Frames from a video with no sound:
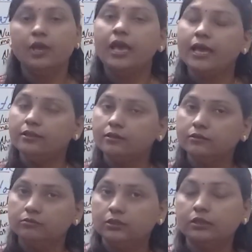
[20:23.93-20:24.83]
And
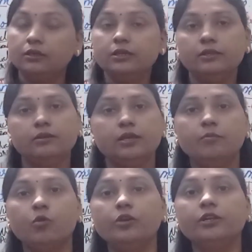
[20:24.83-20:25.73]
the third
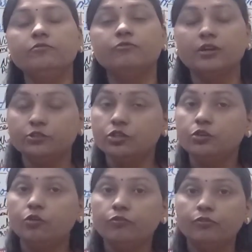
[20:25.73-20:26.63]
important function
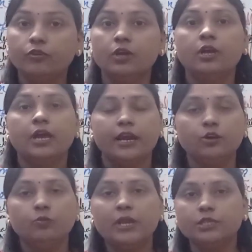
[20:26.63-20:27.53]
of
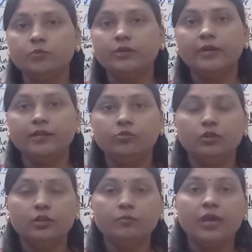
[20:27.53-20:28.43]
endoplasmic
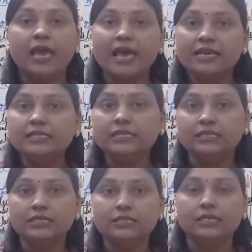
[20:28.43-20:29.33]
reticulum, as it
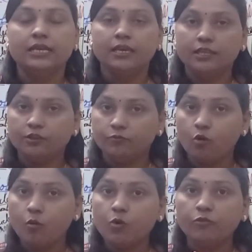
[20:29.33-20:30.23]
is in the
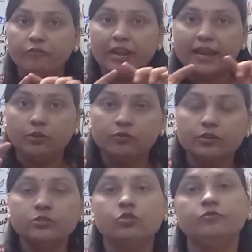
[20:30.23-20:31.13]
form of
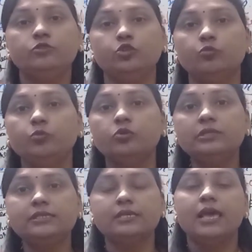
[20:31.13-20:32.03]
networks of
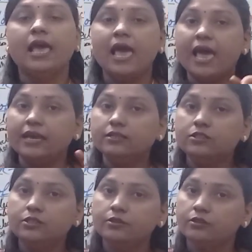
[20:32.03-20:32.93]
tubules and
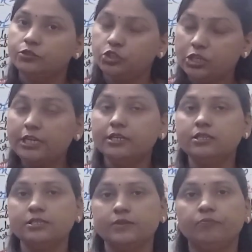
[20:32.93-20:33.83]

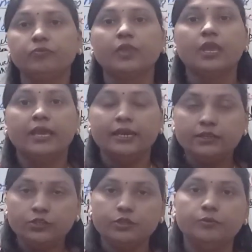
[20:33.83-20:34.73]
sheets,
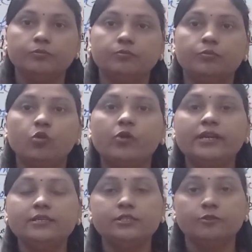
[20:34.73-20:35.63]
it
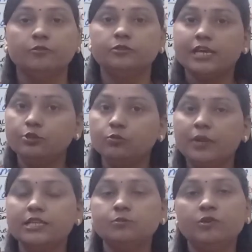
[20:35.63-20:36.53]
provides
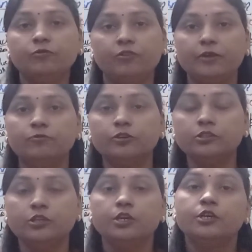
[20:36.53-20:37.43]
cytoplasmic framework
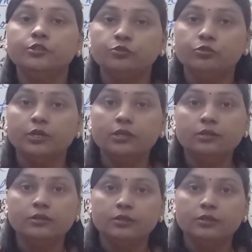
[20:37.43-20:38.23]
to the